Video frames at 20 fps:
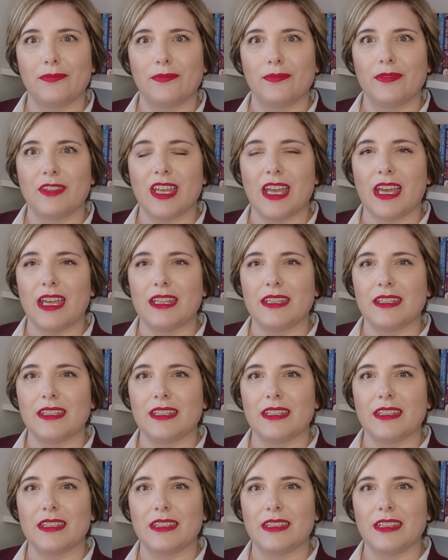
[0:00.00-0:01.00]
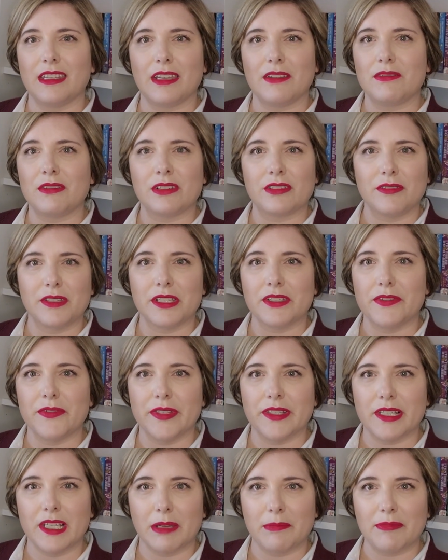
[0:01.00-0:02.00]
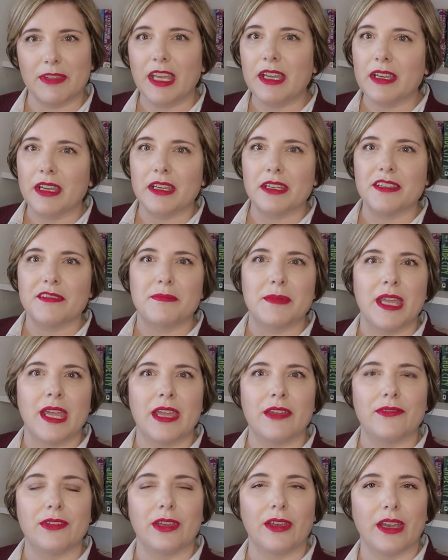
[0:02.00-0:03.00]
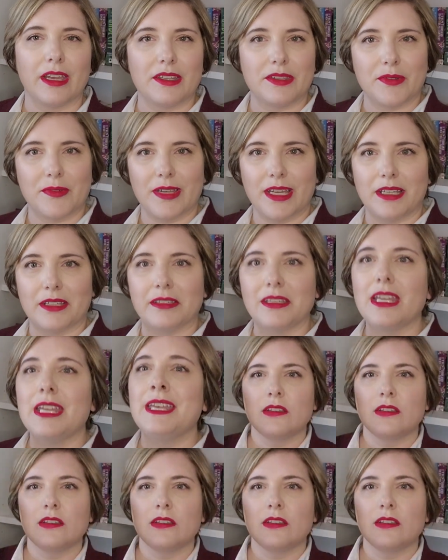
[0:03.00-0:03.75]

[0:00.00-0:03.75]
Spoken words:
that they were going to stop that kind of behavior as well.